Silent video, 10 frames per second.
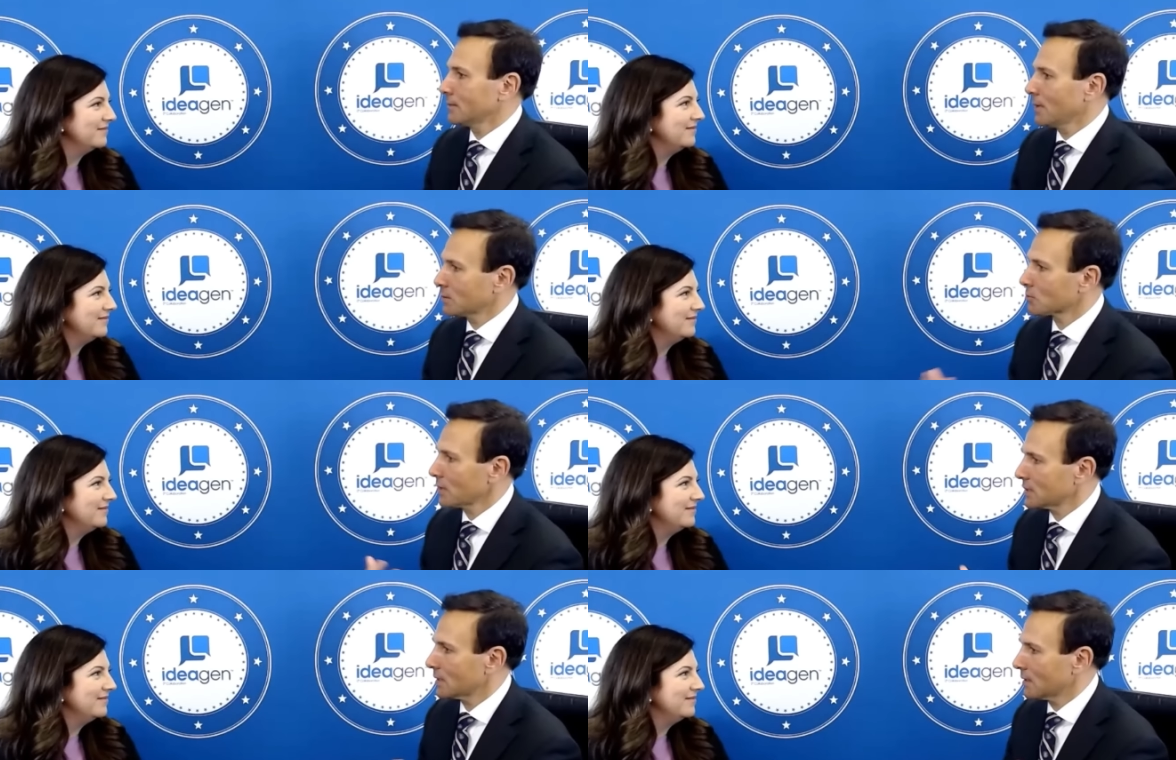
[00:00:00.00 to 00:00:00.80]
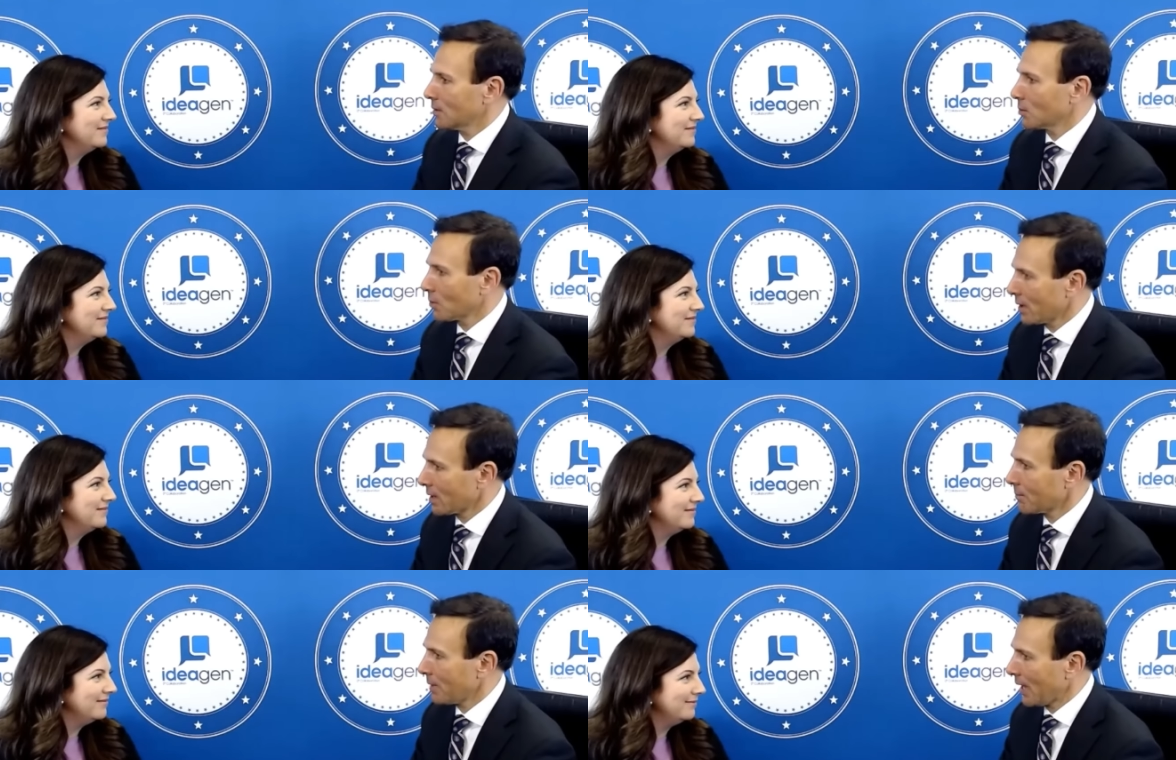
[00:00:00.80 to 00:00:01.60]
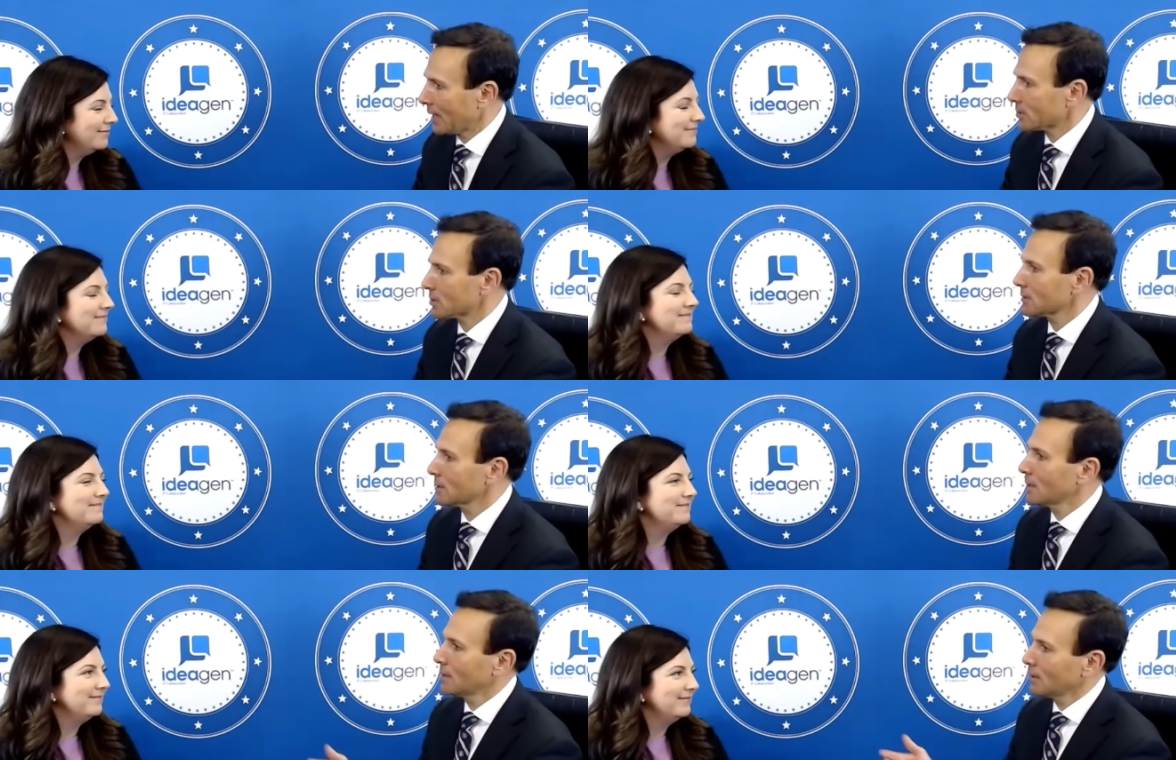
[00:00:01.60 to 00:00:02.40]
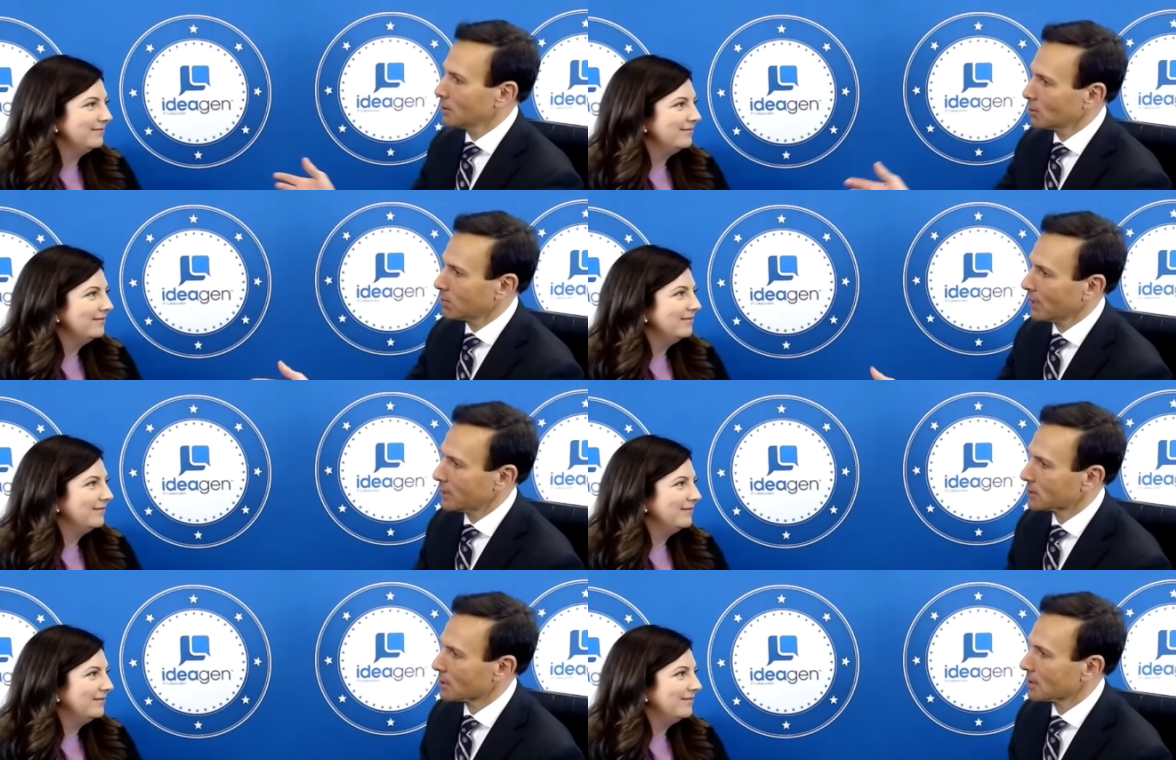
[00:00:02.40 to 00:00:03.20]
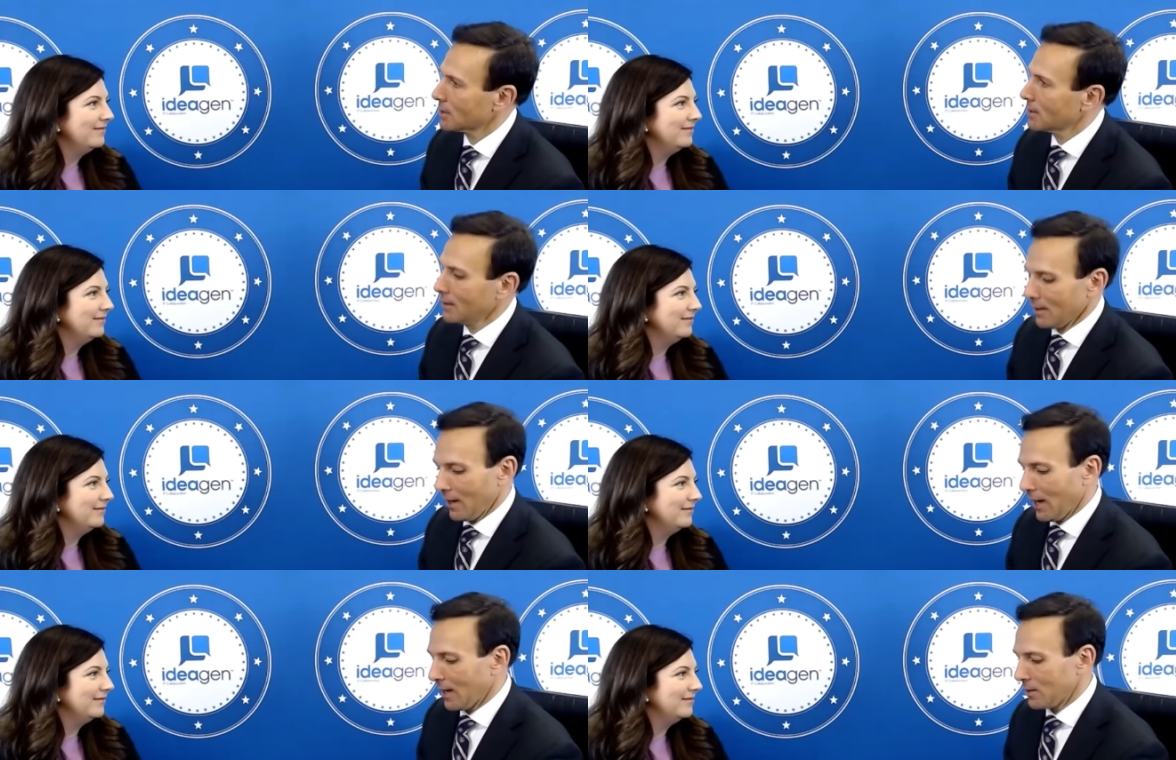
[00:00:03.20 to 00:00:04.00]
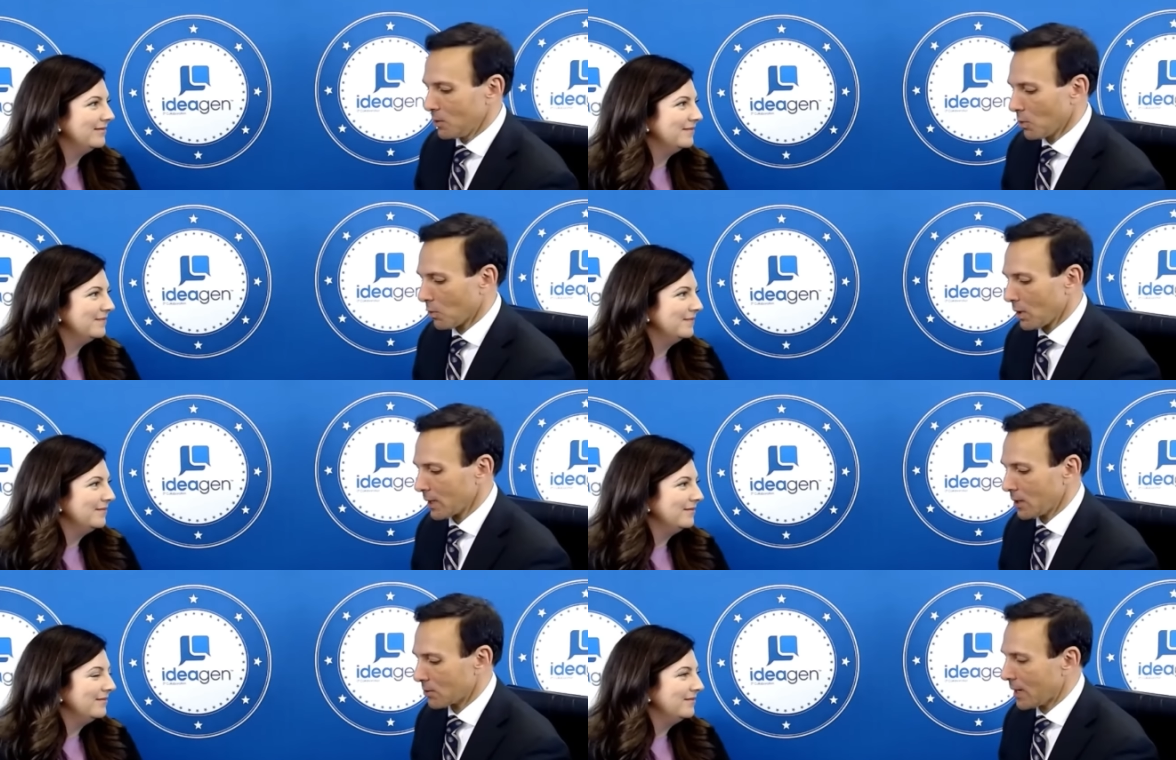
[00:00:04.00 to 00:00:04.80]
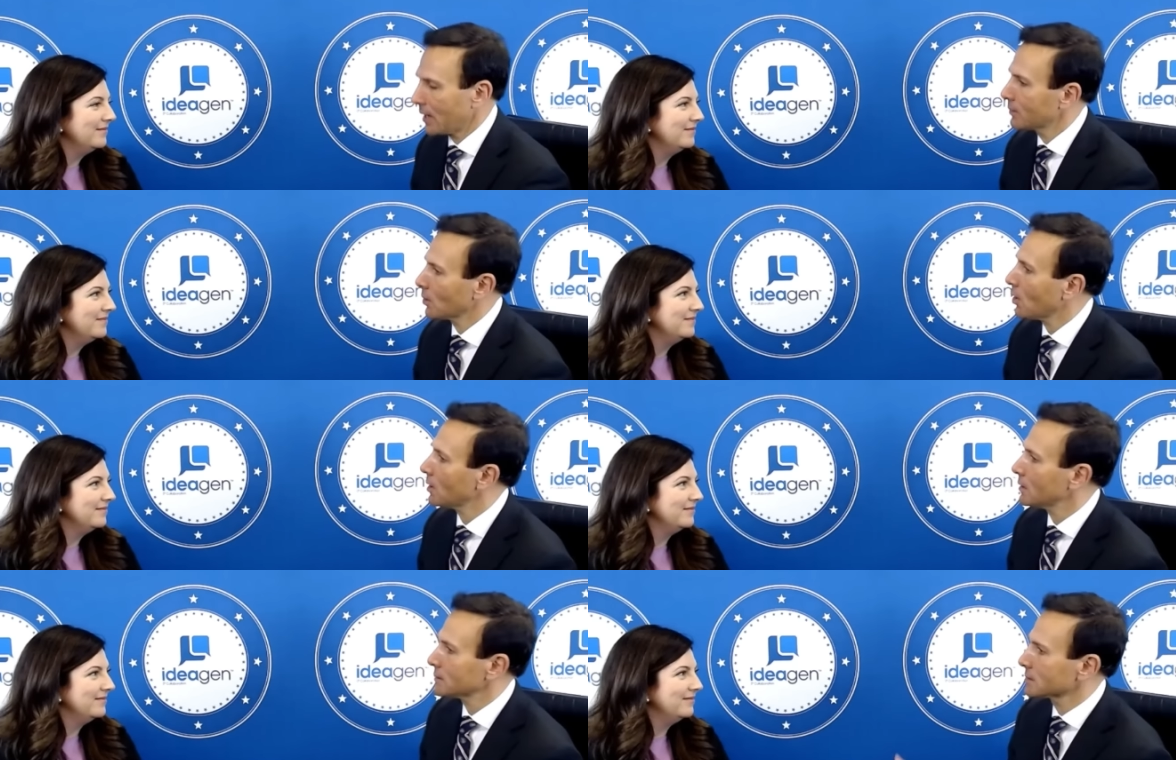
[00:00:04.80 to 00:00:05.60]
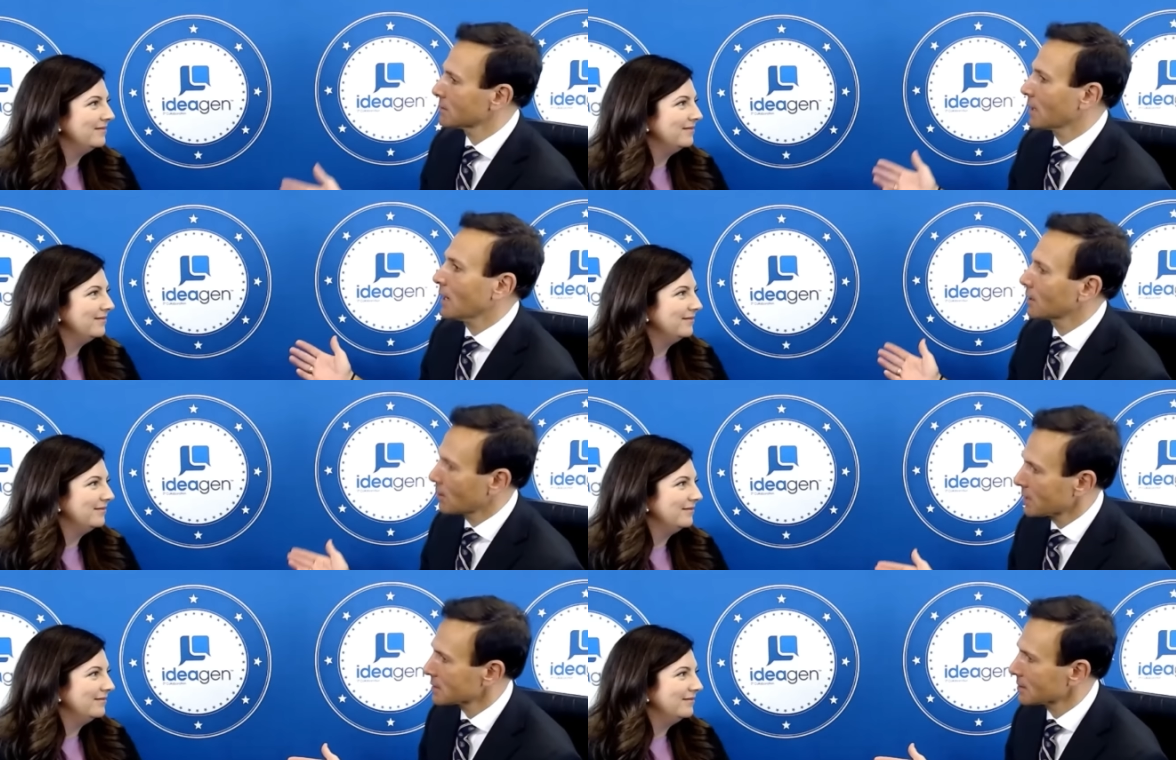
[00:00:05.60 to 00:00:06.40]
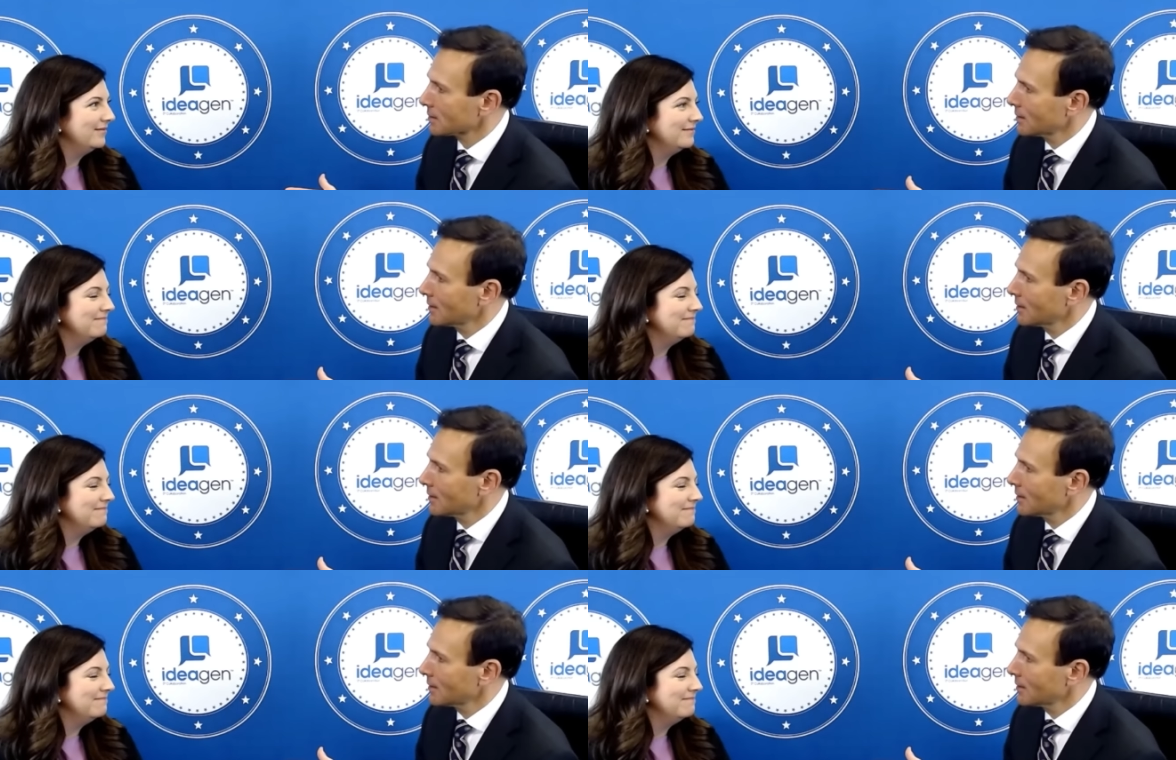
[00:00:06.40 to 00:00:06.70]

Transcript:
Speaker 1: it was recent that you were wearing a patch, your blazer, and you were walking around the halls of Congress